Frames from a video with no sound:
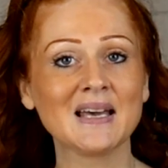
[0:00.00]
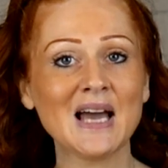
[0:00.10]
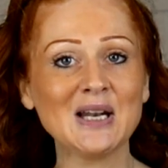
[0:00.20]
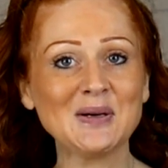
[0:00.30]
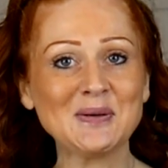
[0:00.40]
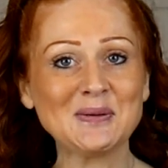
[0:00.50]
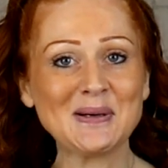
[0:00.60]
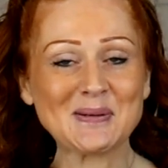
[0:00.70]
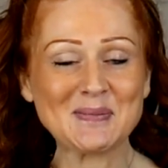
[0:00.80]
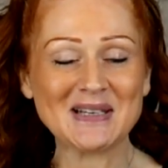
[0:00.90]
Hello,
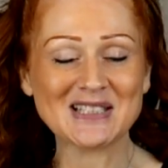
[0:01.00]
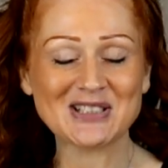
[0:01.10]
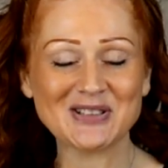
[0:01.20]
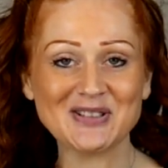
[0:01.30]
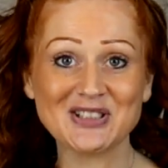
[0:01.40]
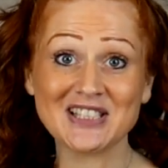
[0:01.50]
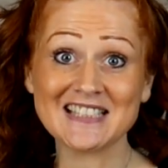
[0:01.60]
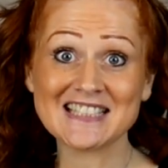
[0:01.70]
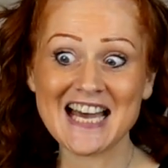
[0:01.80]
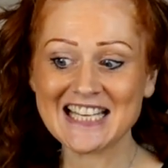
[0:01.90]
welcome back to
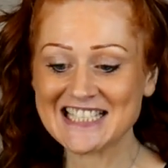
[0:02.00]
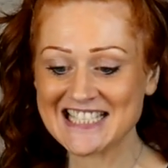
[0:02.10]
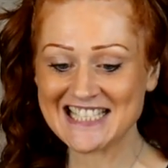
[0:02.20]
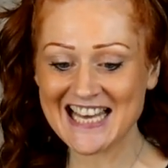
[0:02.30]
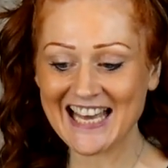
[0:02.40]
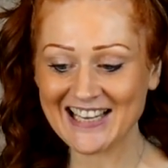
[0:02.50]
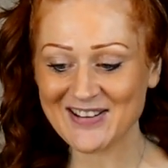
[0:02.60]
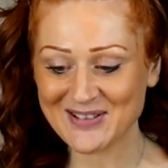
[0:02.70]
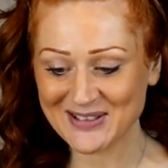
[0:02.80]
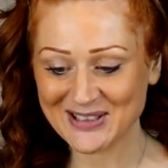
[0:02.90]
Ginny's, and today
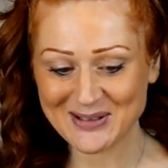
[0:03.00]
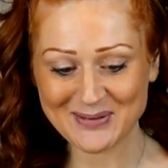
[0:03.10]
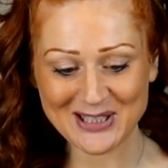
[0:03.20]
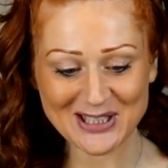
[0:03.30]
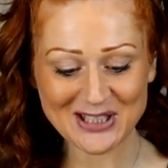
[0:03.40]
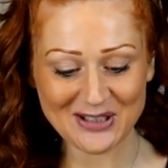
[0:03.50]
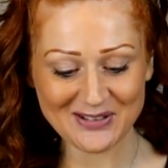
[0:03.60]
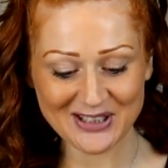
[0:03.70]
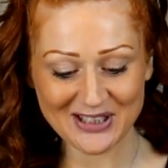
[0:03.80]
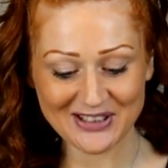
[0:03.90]
I'm going to be
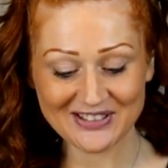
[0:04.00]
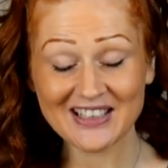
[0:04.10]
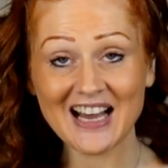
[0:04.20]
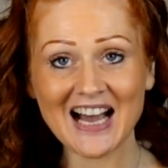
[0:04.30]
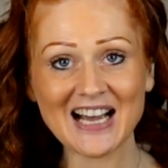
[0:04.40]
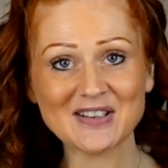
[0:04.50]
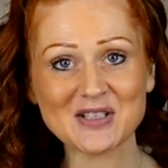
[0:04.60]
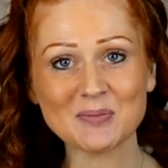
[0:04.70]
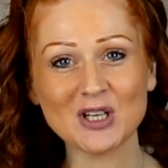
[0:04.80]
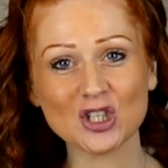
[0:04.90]
showing you how
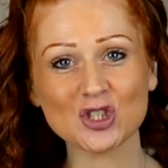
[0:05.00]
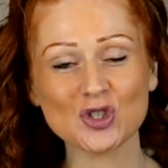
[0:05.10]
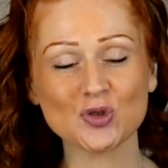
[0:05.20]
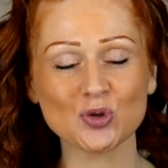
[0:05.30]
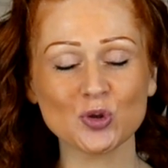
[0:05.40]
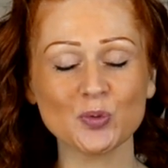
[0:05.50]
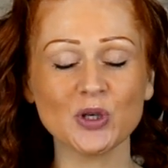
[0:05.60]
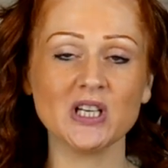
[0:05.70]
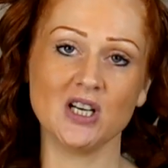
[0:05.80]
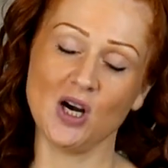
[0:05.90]
to make
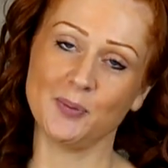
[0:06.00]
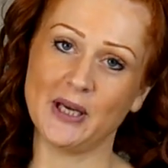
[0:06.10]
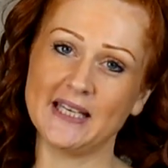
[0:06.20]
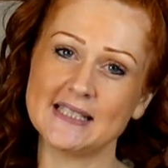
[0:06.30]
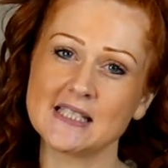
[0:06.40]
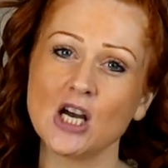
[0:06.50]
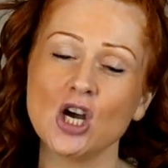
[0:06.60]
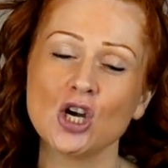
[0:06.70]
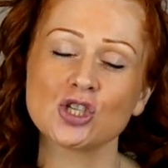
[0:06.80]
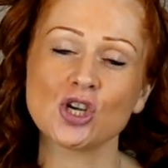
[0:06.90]
strawberry cupcakes.
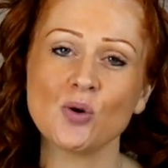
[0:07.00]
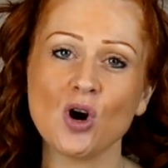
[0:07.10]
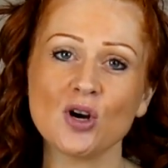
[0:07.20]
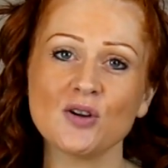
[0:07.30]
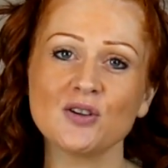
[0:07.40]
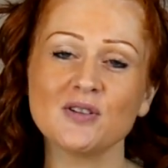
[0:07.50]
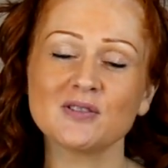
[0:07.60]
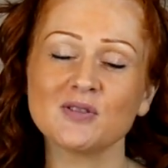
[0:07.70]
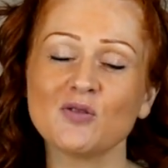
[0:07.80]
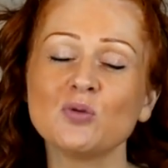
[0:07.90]
So I
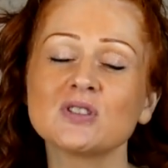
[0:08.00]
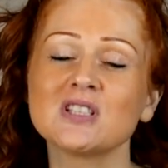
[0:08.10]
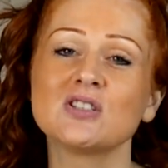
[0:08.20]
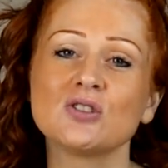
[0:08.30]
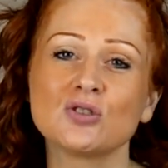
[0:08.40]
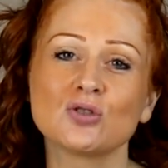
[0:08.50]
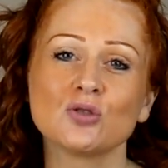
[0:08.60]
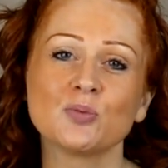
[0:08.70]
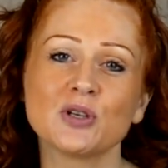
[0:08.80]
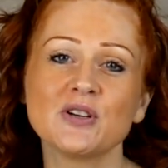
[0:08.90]
have wanted to do
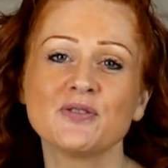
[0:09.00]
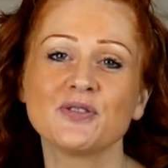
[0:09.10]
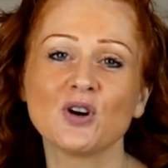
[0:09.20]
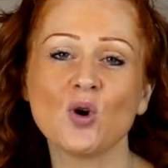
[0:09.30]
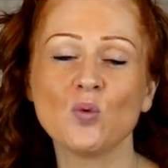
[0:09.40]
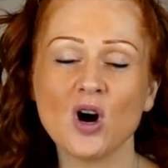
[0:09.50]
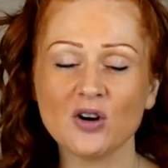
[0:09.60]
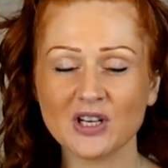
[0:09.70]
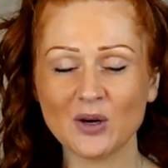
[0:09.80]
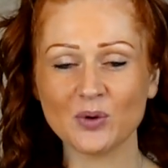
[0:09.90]
strawberry for a
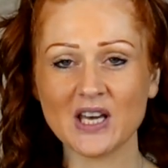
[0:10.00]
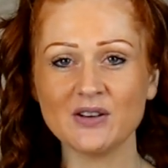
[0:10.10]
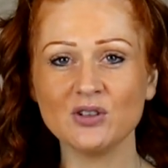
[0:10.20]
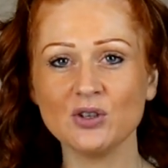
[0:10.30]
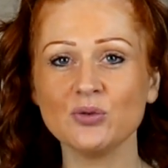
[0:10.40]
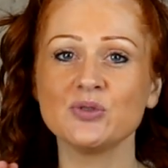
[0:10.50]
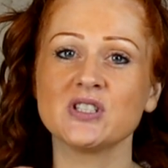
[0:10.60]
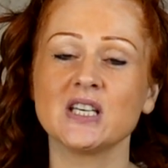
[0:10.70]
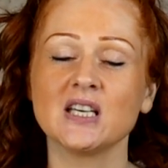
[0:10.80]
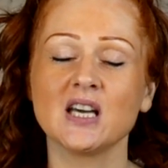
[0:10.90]
while now without
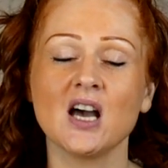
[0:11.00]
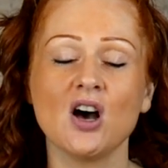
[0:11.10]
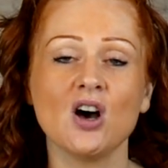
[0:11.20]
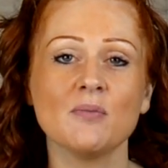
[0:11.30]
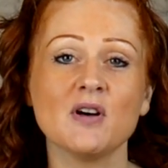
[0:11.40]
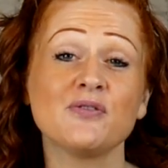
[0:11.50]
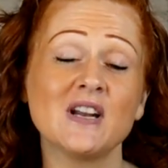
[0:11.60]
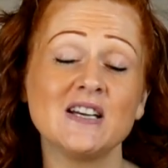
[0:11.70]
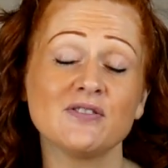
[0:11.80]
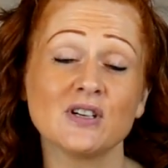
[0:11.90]
using a
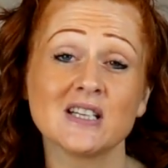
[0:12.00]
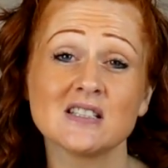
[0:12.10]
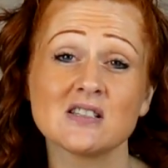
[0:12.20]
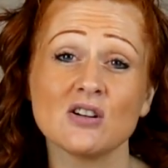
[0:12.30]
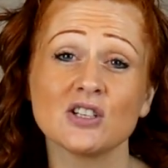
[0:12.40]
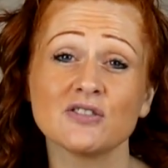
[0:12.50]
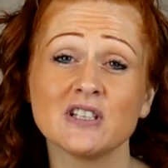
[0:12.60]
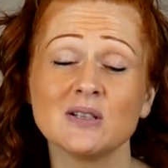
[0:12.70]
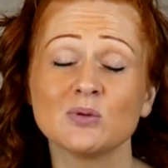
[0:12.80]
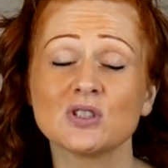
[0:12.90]
flavouring inside. I
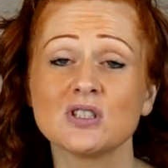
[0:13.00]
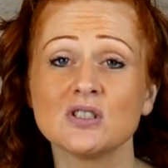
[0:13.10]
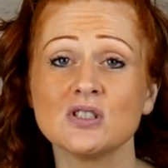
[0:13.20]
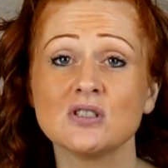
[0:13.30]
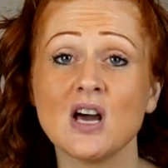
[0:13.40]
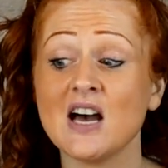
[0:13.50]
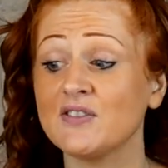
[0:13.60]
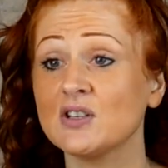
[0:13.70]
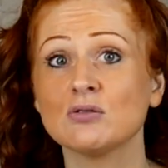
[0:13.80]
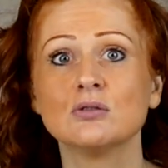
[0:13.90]
really wanted to have
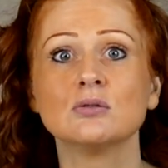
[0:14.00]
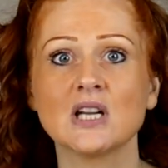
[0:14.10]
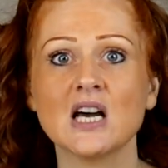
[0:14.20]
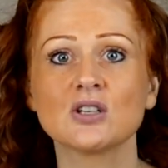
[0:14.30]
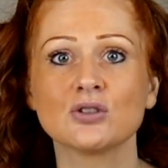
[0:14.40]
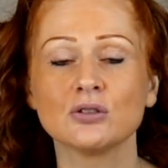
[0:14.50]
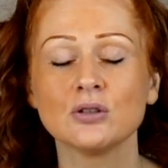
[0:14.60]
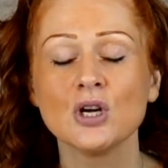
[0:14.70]
it all natural.